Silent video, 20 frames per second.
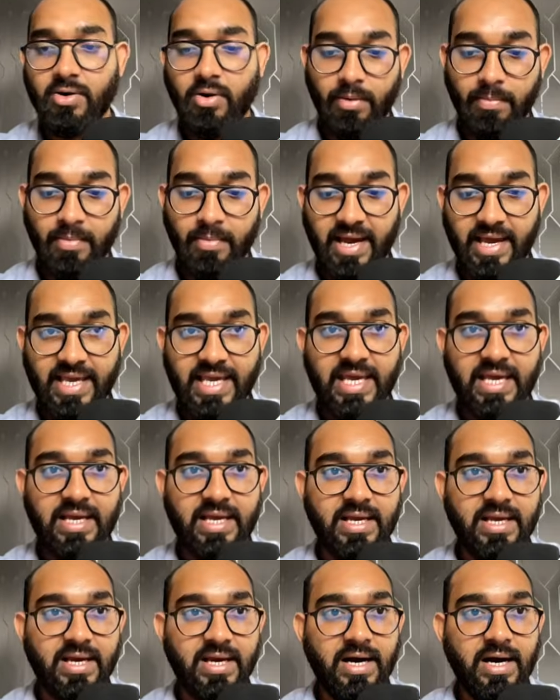my
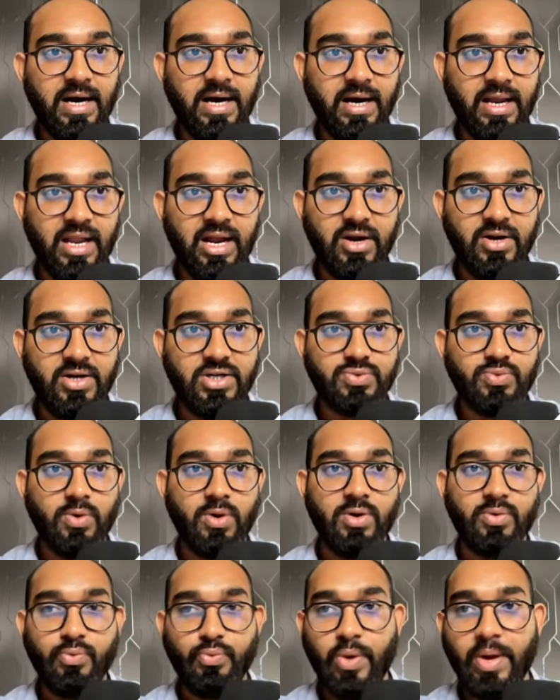Learners
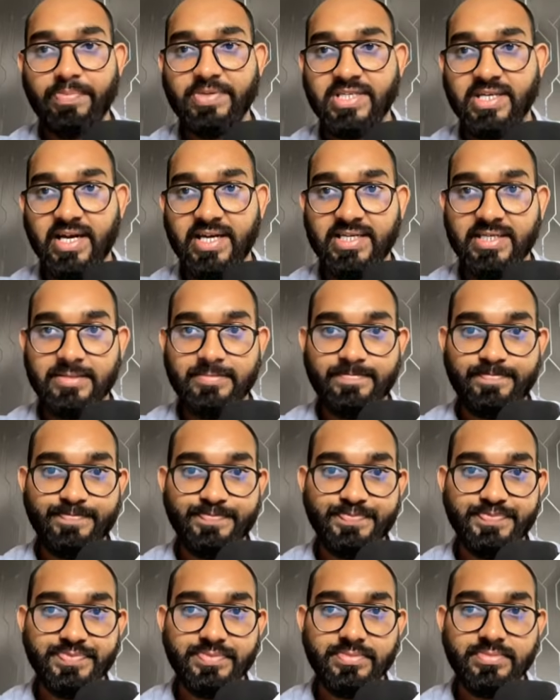World website,
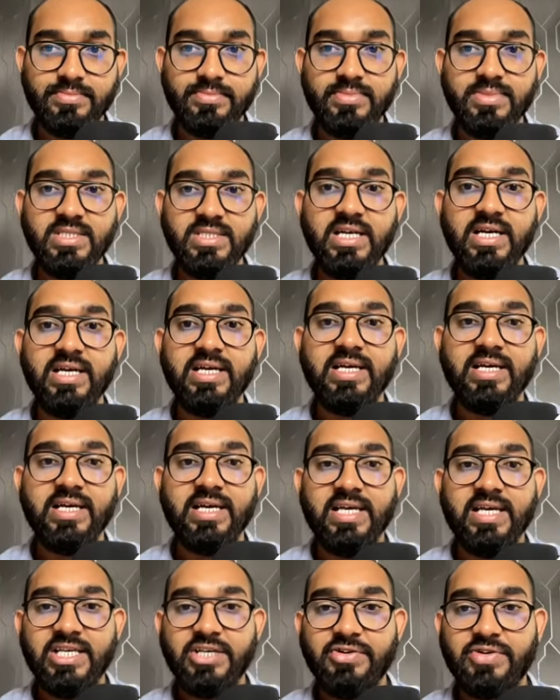
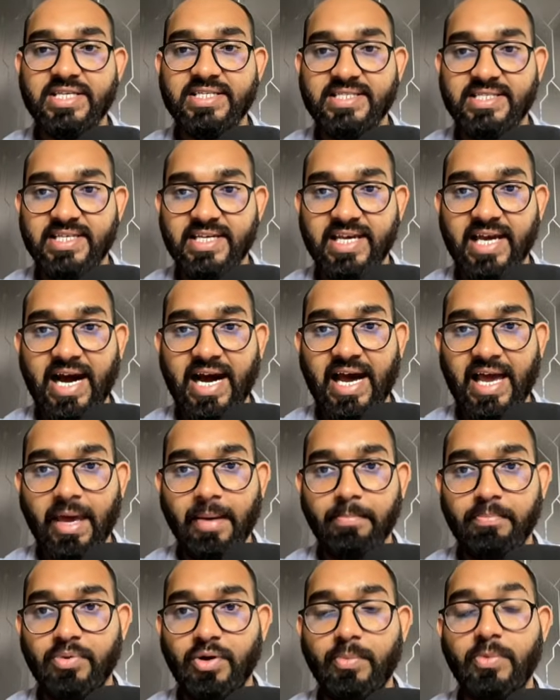you can see I
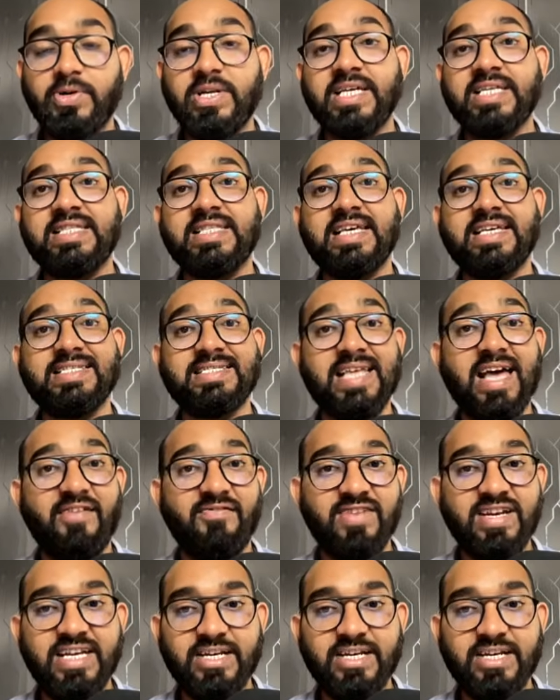am promoting this affiliate